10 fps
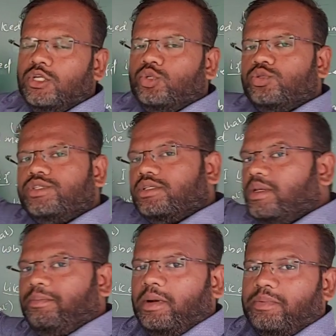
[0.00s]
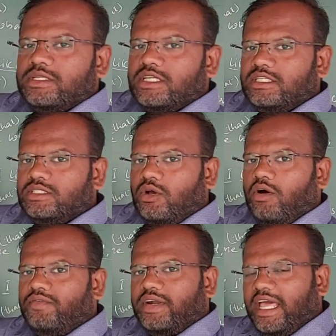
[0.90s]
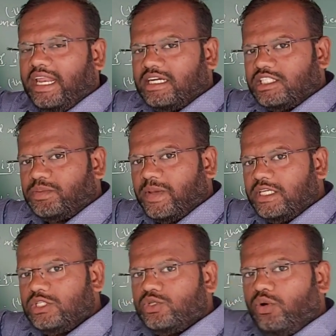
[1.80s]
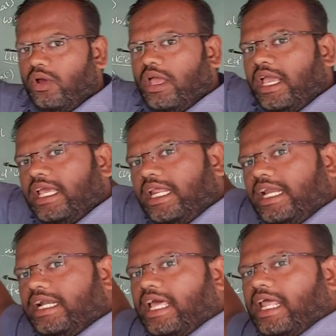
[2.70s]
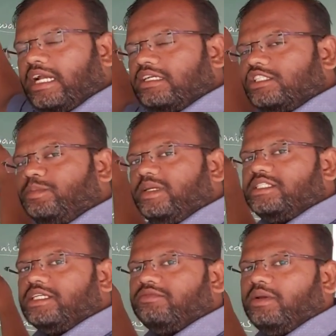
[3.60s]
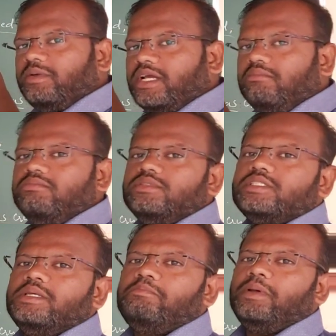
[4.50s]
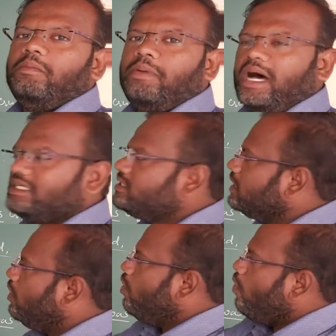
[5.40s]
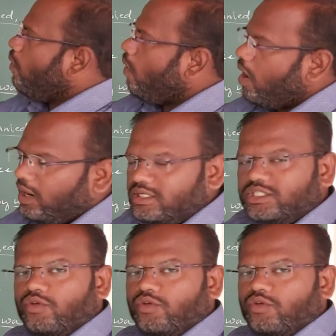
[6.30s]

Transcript: to simple present of direct speech to in indirect speech, it will become simple past. Wants